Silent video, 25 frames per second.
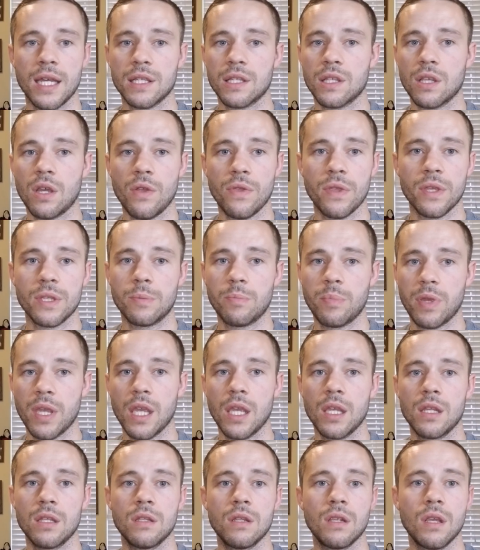saw this
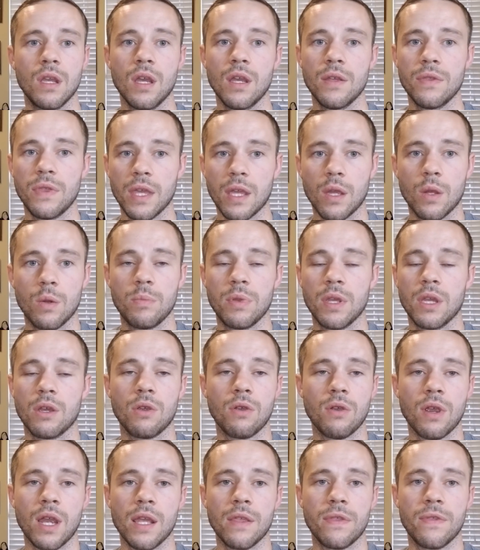pin. Think it would be a
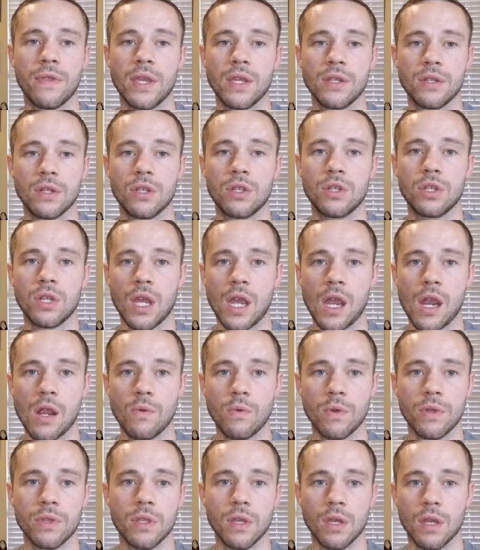great thing to share
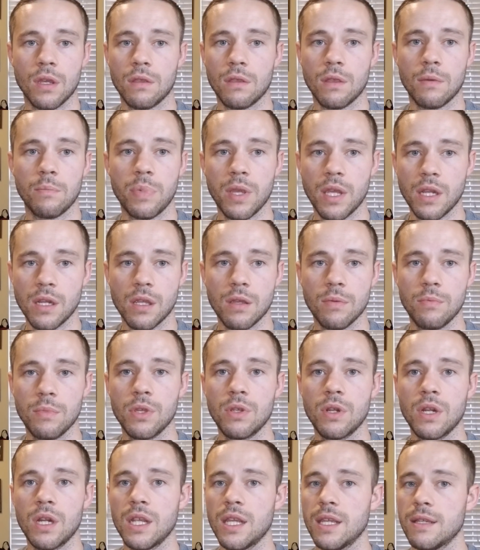with the pin
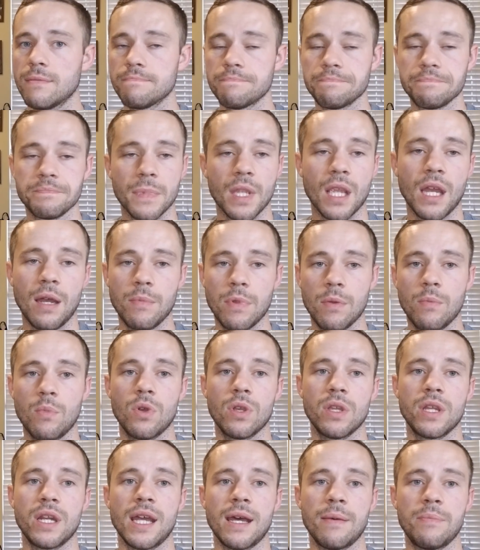community. I'd be more
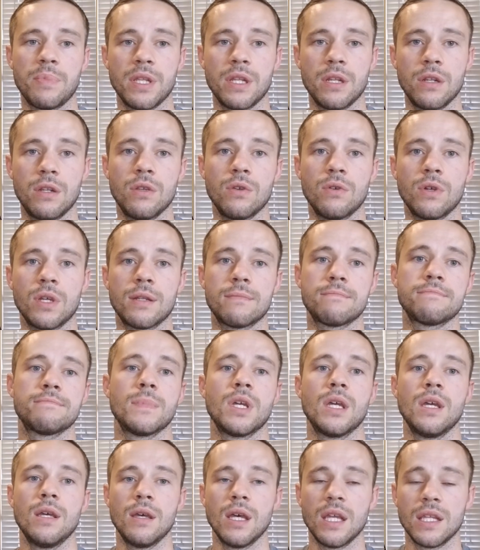than happy to do it.
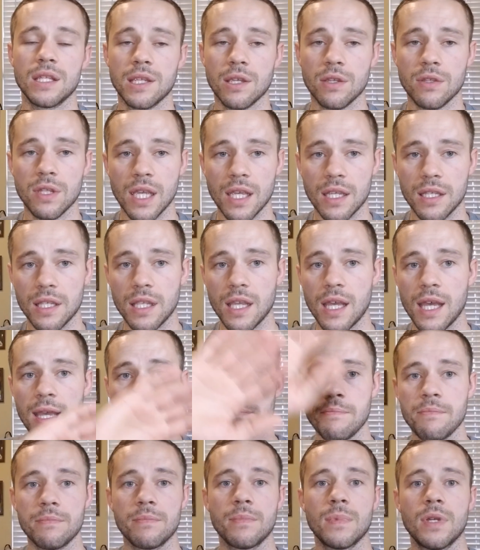Until next
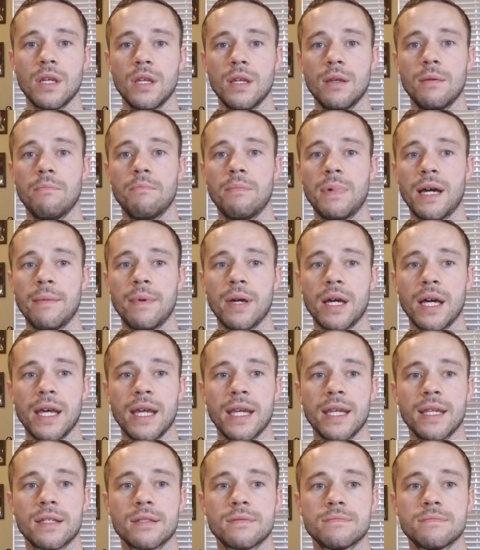time, bye-bye.